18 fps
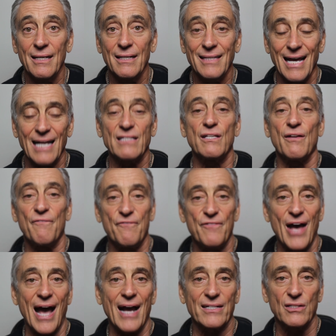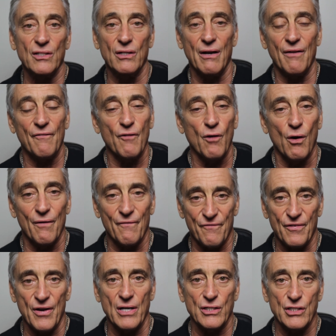That's a factor of, or a
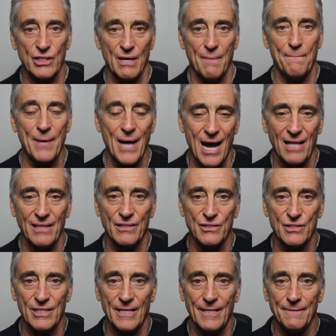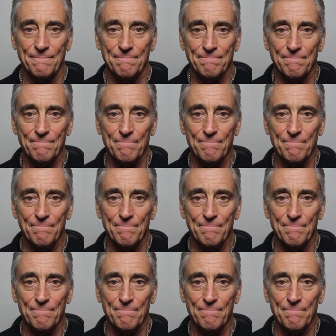function of policy.